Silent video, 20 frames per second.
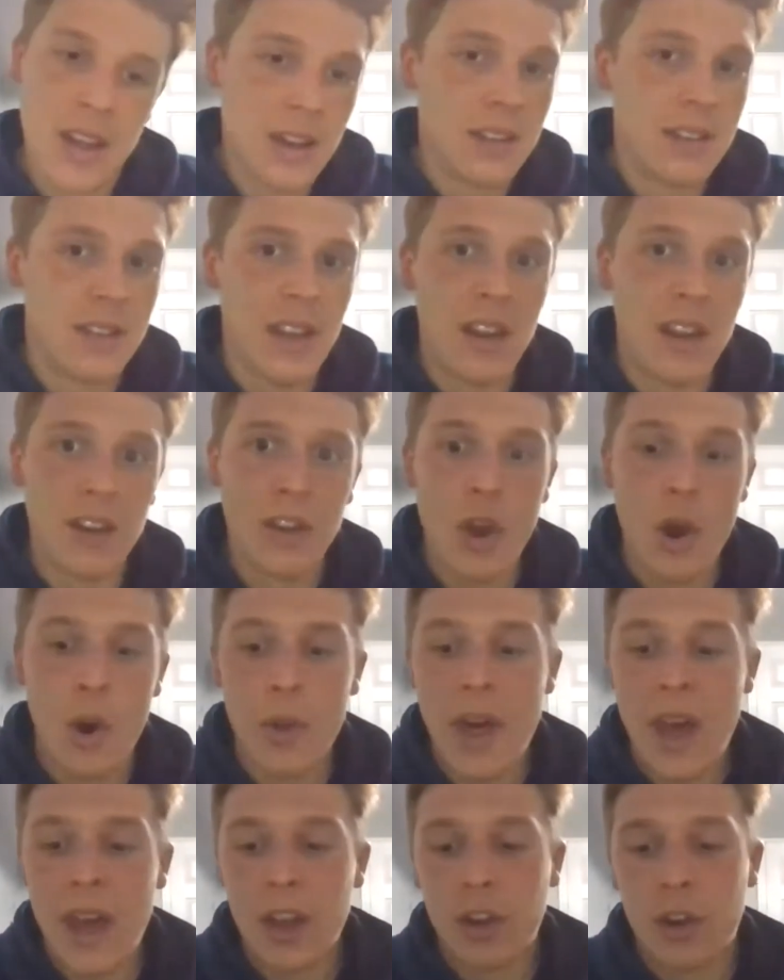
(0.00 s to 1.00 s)
didn't
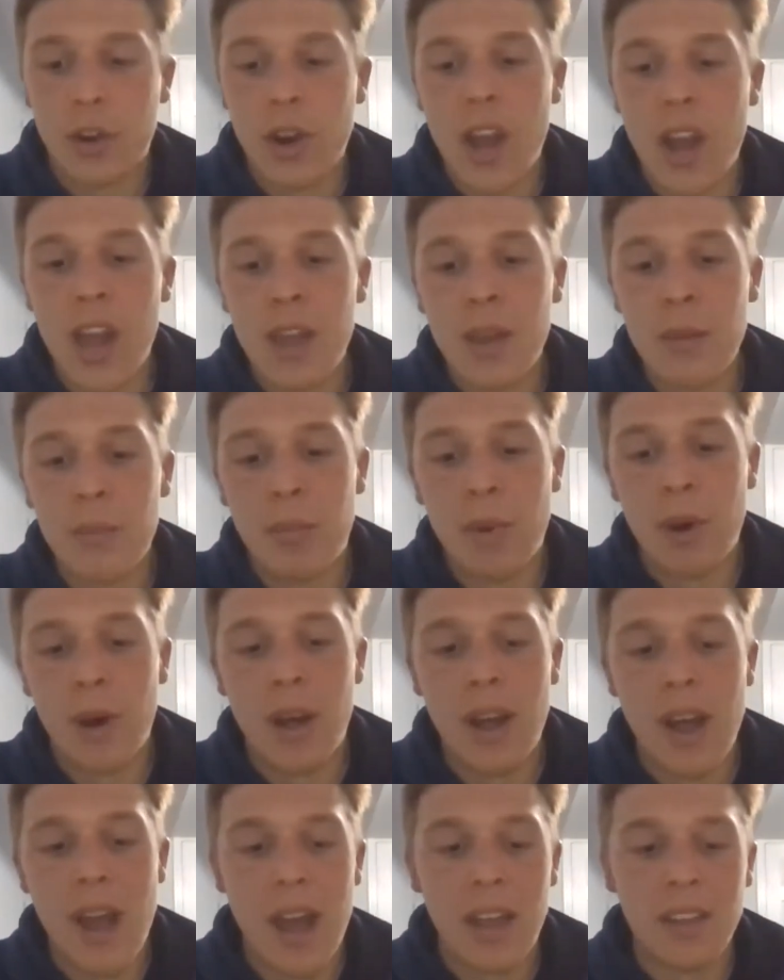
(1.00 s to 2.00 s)
go that great,
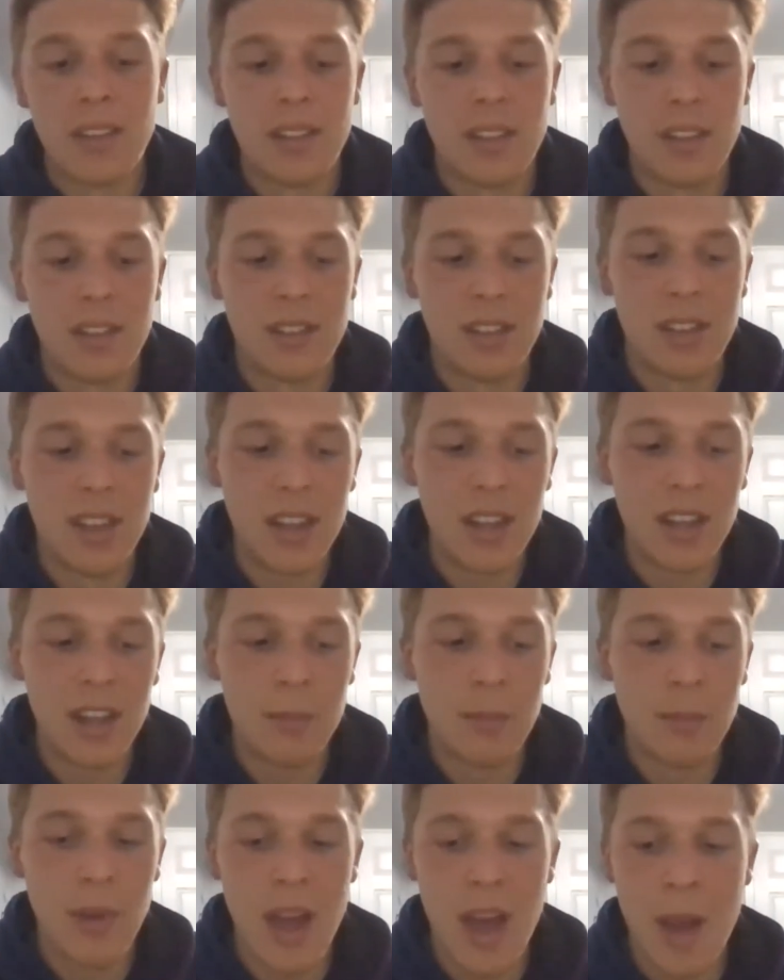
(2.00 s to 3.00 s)
but as a
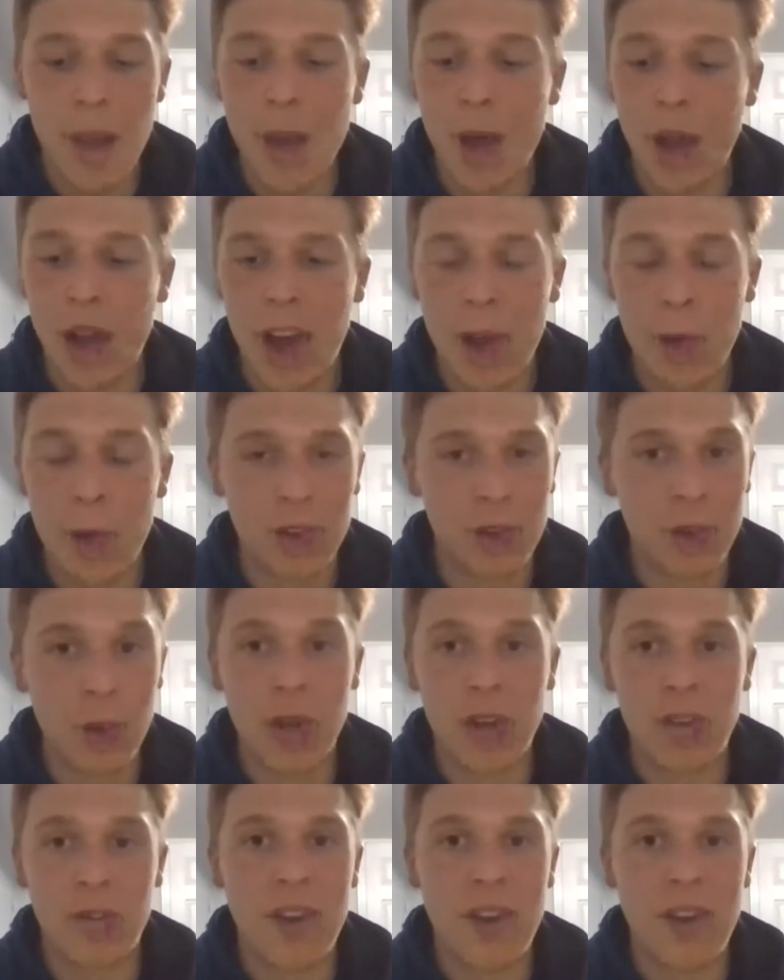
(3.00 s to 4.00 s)
team, MLA was
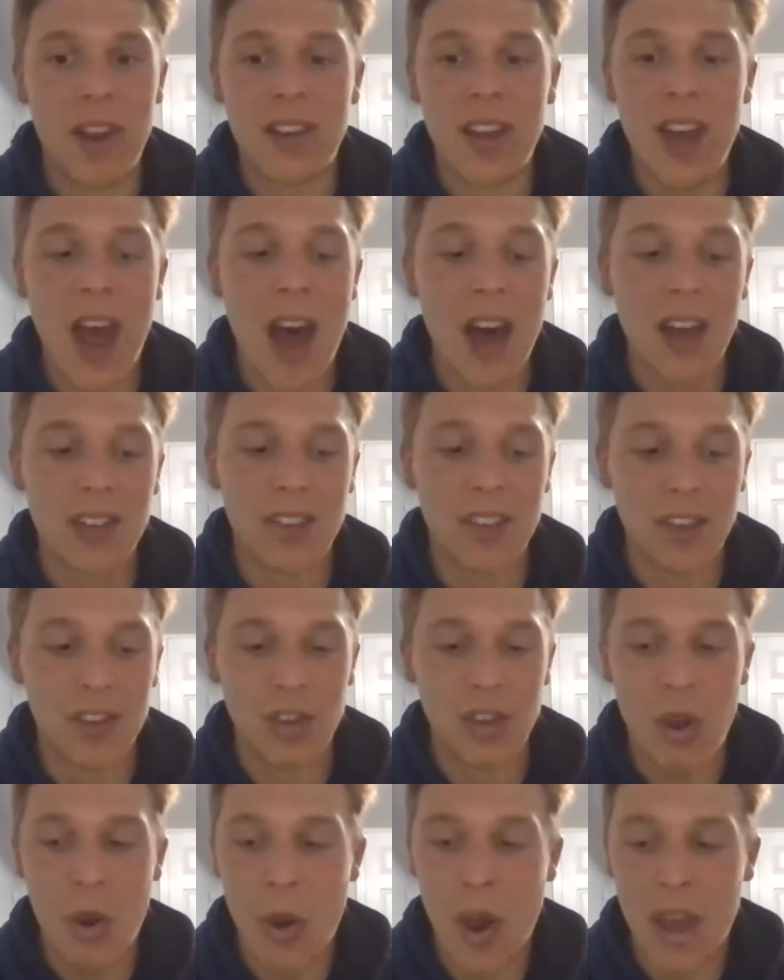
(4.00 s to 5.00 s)
doing fantastic,
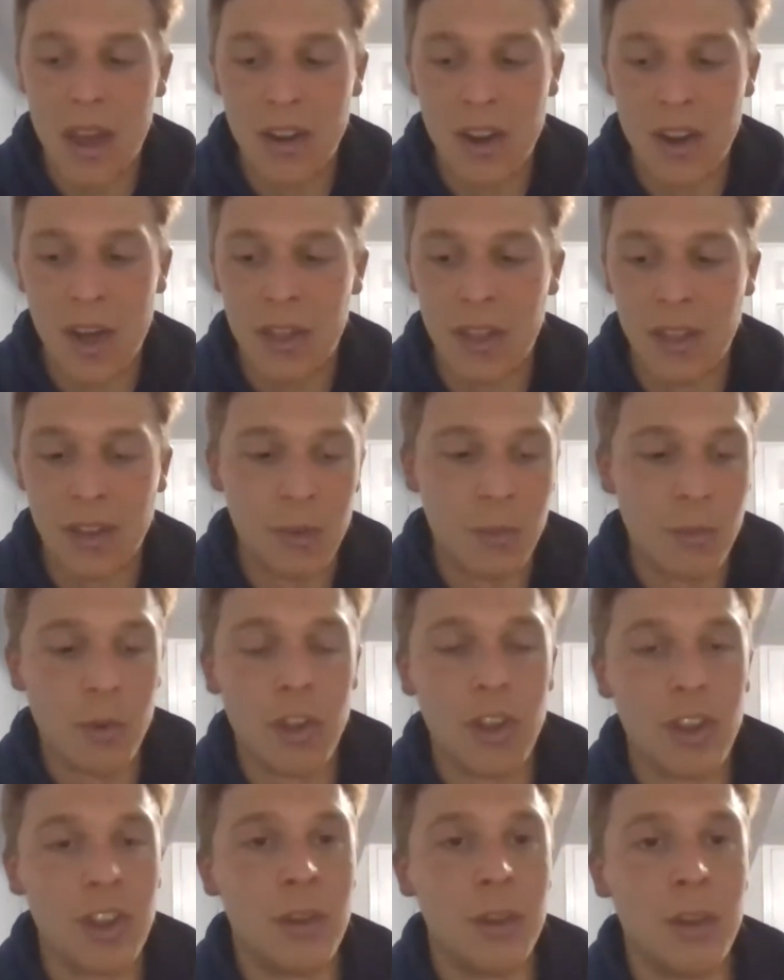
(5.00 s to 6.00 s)
so I had nothing
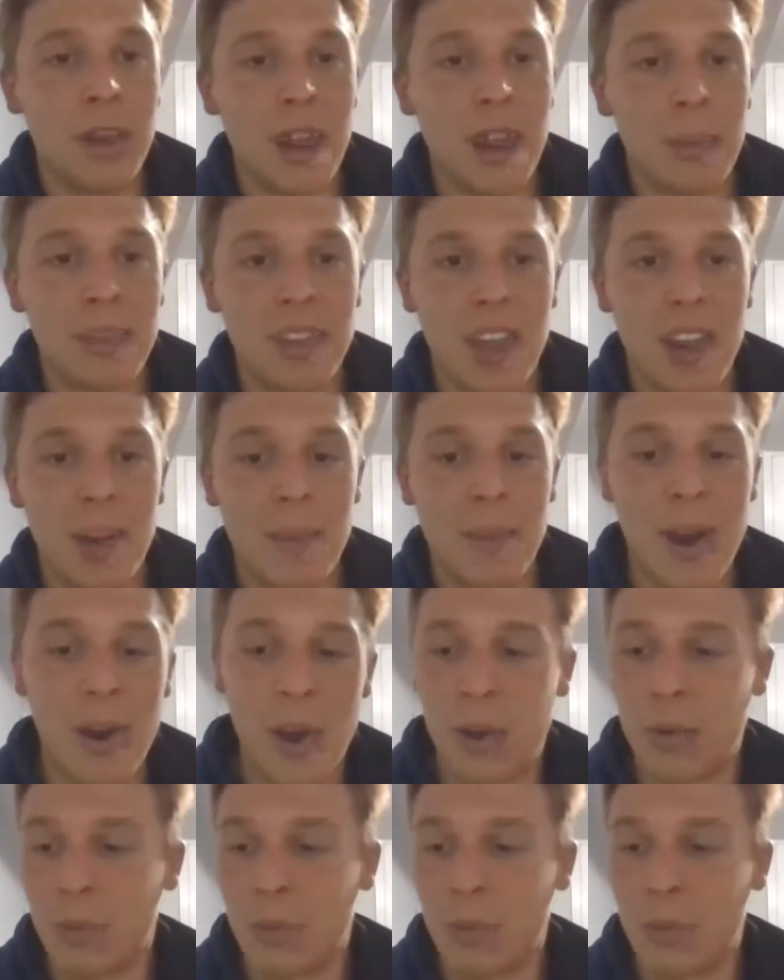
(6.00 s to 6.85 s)
really to be upset about.